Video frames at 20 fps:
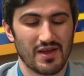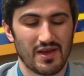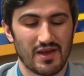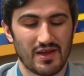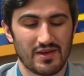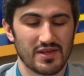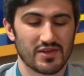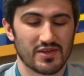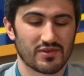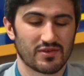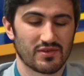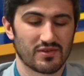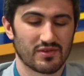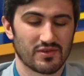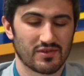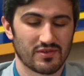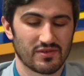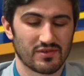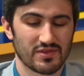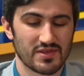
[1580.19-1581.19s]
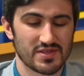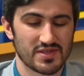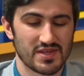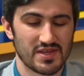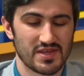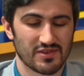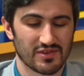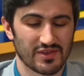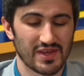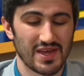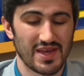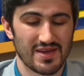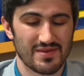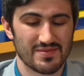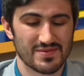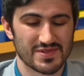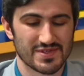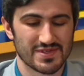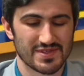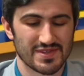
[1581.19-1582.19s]
And he
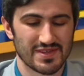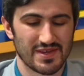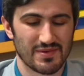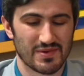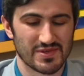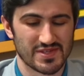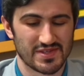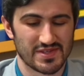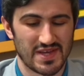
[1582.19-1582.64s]
claims he wants